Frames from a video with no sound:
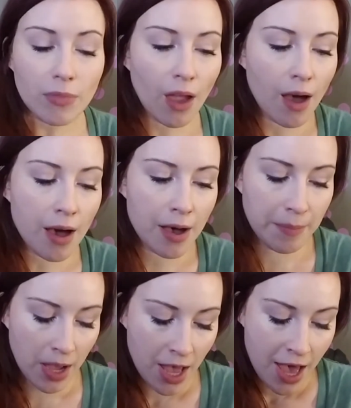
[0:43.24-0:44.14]

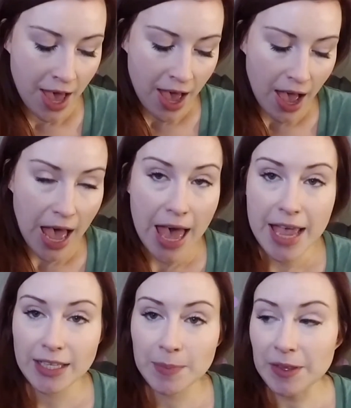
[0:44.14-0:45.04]

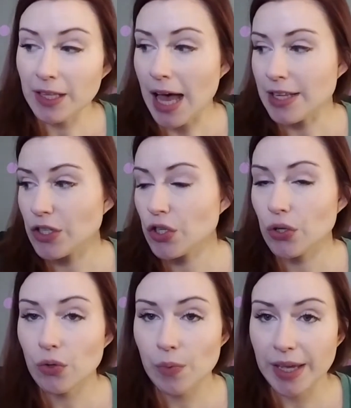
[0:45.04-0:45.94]
I spent the last
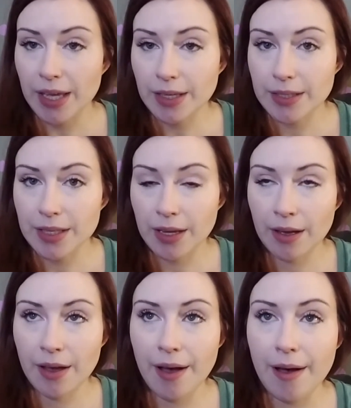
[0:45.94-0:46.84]
2 weeks
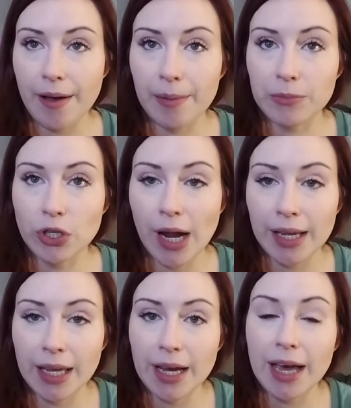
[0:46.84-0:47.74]

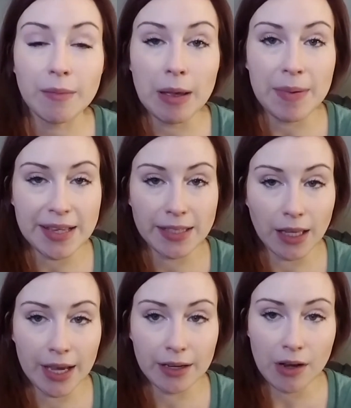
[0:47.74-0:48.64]
tracking kind of my
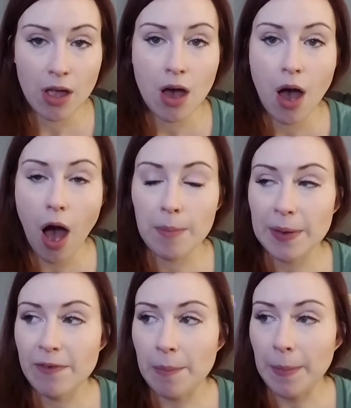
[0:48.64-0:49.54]
baseline on my
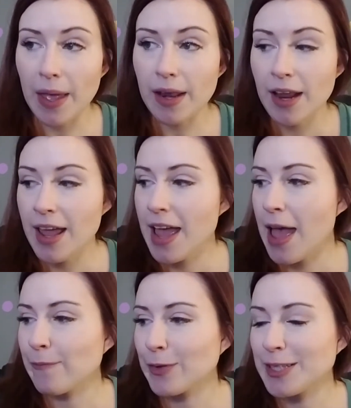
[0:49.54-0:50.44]
Fitbit.
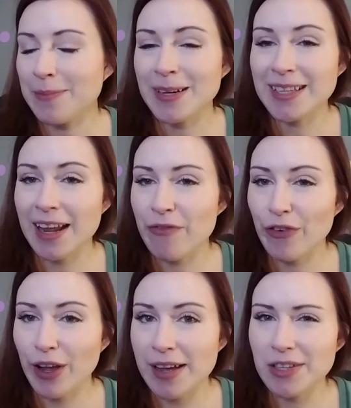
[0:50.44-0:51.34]
And for some reason, I
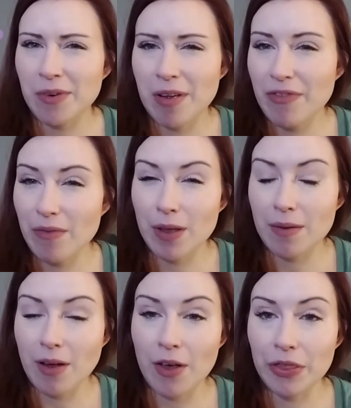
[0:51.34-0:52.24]
forgot to wear my
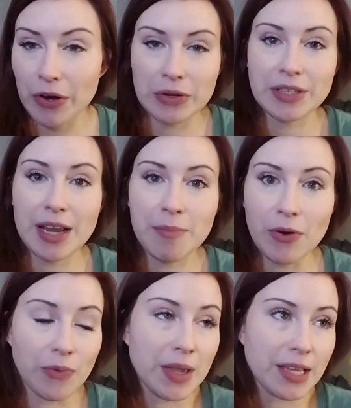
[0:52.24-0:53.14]
Fitbit on Thursday
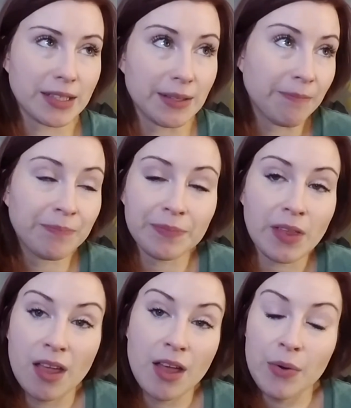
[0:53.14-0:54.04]
both weeks,
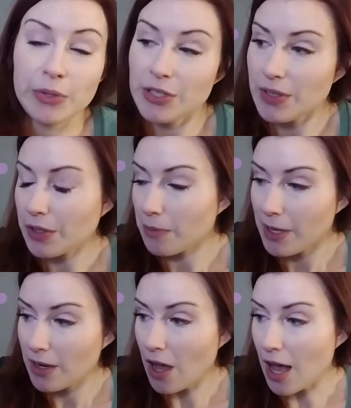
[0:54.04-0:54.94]
which is a little
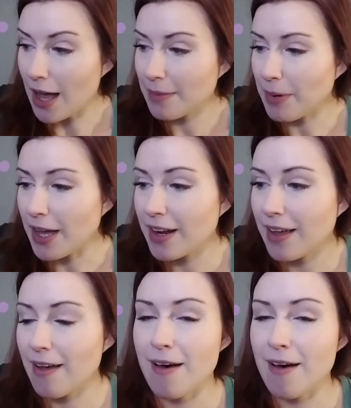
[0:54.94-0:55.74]
bit odd, but